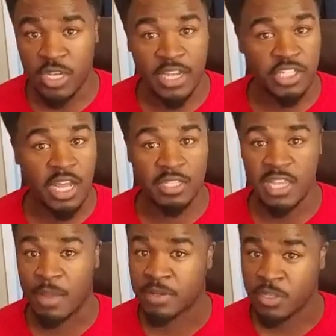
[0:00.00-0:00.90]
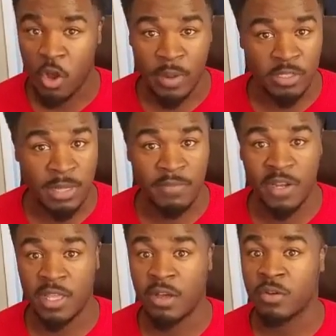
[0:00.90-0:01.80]
slash God topics, home entertainment
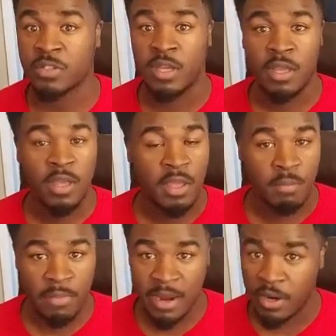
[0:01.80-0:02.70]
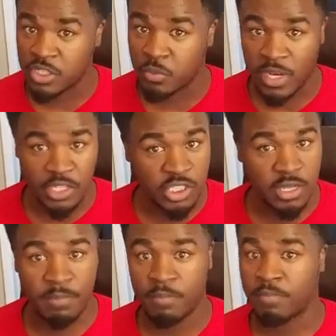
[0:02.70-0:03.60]
videos, marriage,
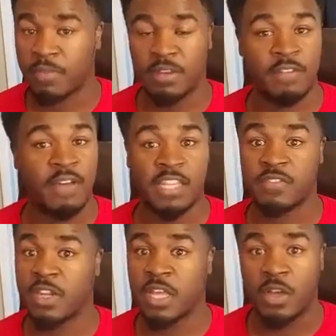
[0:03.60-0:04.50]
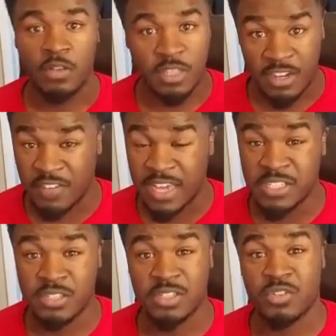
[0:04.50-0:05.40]
relationship, advice videos,
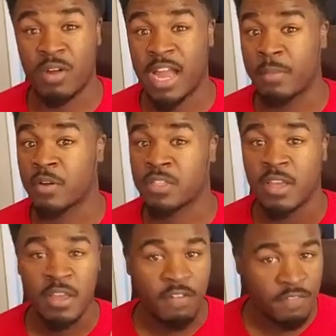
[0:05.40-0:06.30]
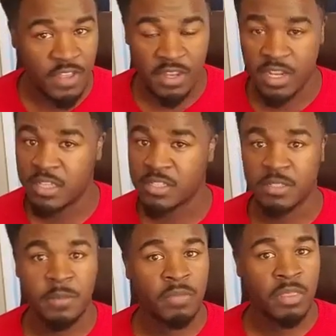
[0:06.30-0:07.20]
advice to subscribers,
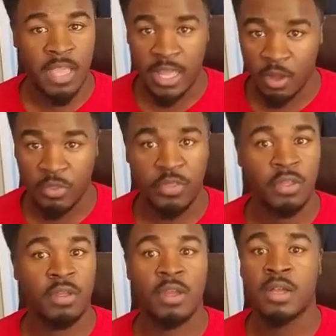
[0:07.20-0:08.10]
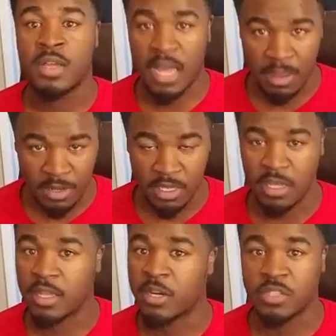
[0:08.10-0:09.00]
fitness, health,
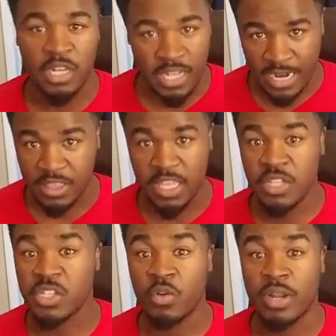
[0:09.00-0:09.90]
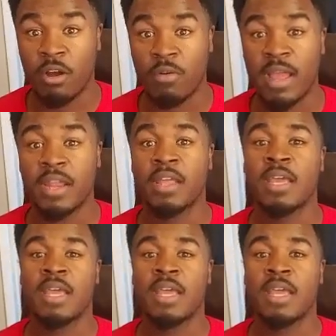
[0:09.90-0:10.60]
comedy. There's a lot of things on there, all right?